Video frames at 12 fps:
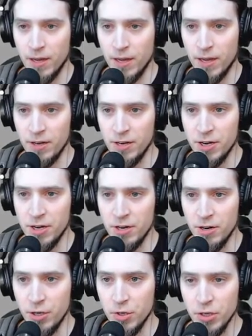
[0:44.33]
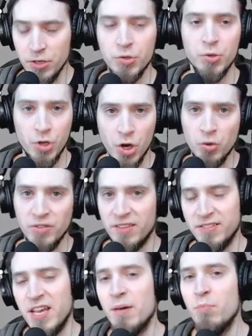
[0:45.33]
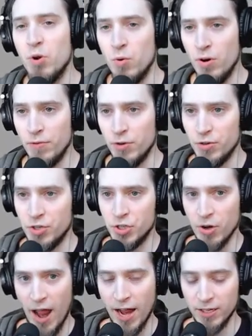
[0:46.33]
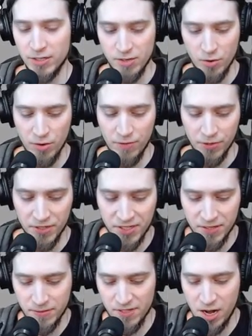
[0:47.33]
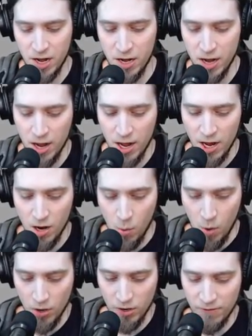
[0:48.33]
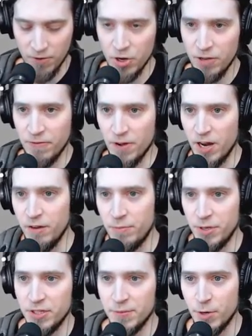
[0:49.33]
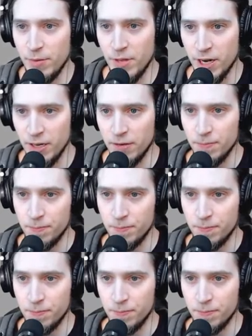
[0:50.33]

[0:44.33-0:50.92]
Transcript: And here you need to know the tempo of your track. So if it's say 135 beats per minute,